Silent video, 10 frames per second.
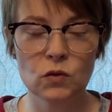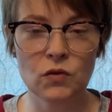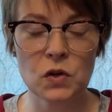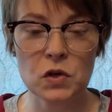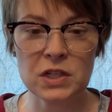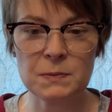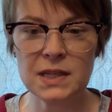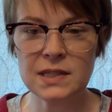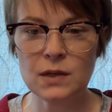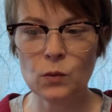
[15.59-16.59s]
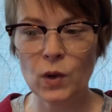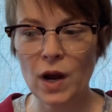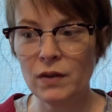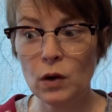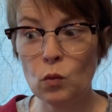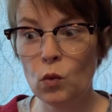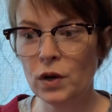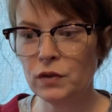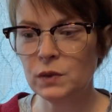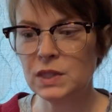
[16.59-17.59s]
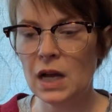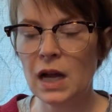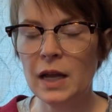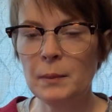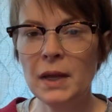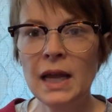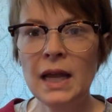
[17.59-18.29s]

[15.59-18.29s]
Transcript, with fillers: for Christmas. We're having a wonderful time.